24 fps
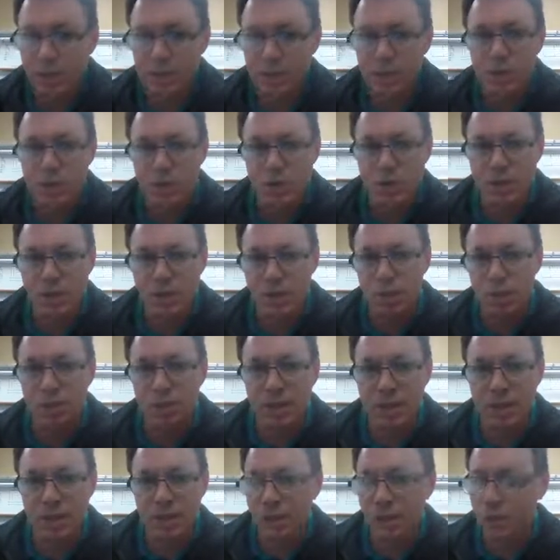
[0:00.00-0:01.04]
I'm going to zoom
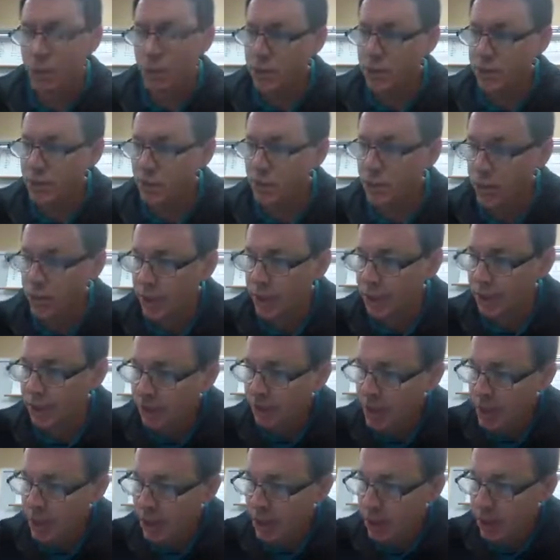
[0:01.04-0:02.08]
in on quadrant 3.
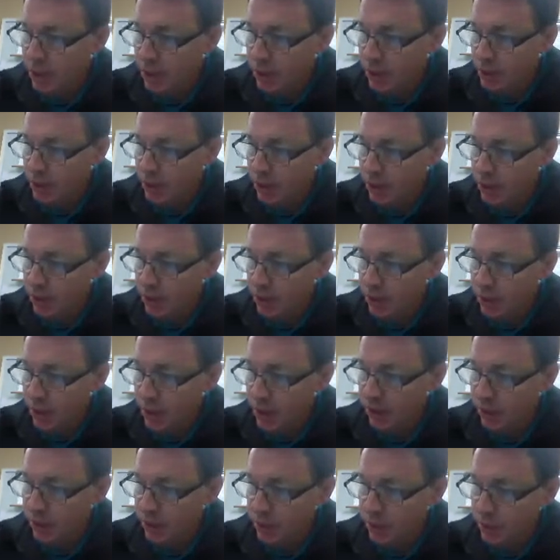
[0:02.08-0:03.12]
I'm going to go
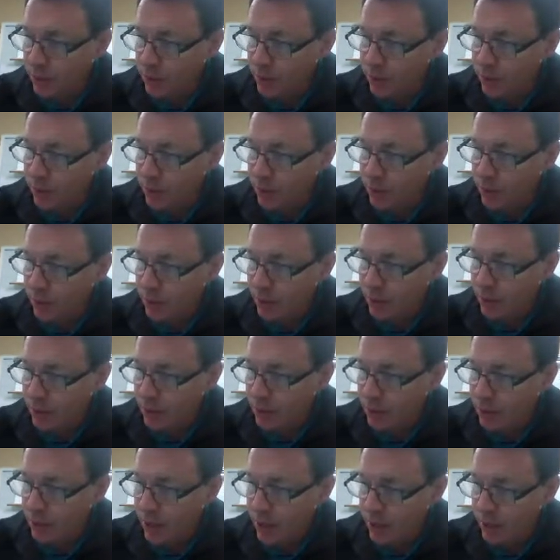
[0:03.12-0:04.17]
negative 1,
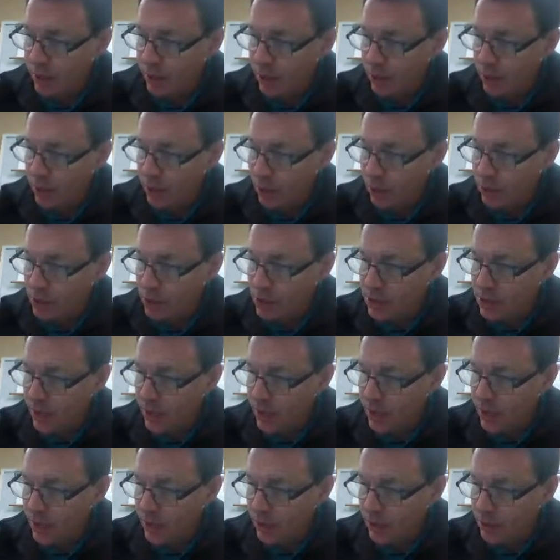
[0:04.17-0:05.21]
and then I'm going to go
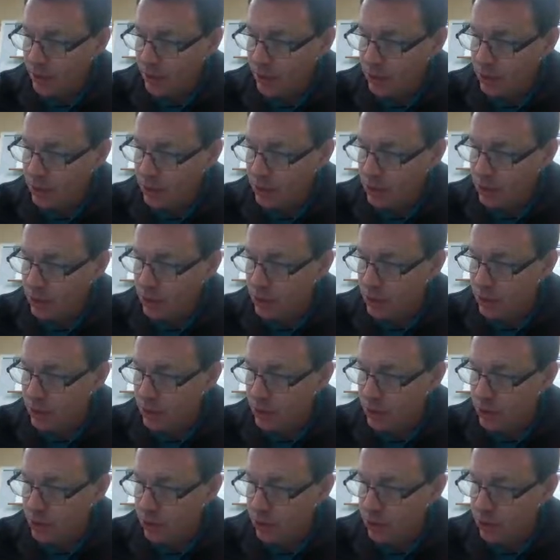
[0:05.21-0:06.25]
down
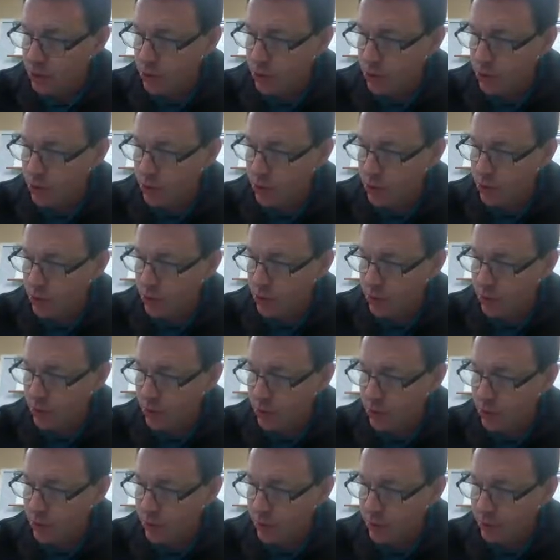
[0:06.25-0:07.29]
to,
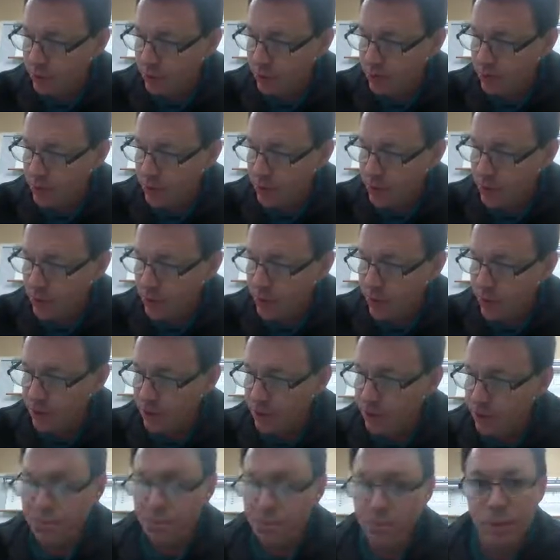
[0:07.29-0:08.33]

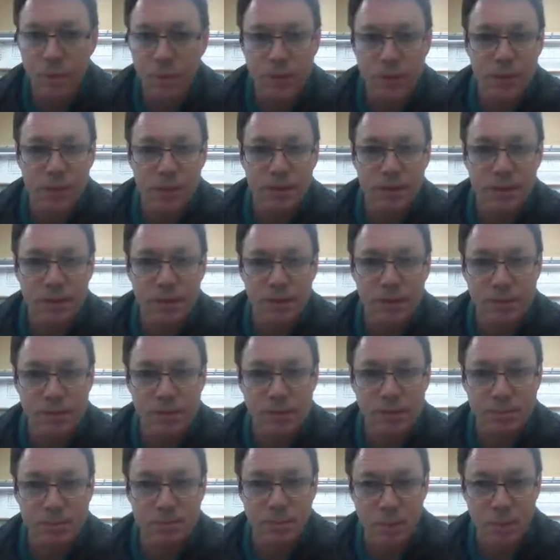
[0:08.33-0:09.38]
there's the point. This is
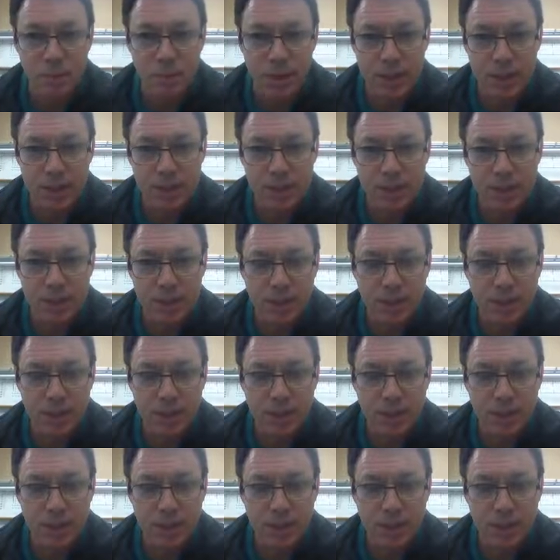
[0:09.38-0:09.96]
a point.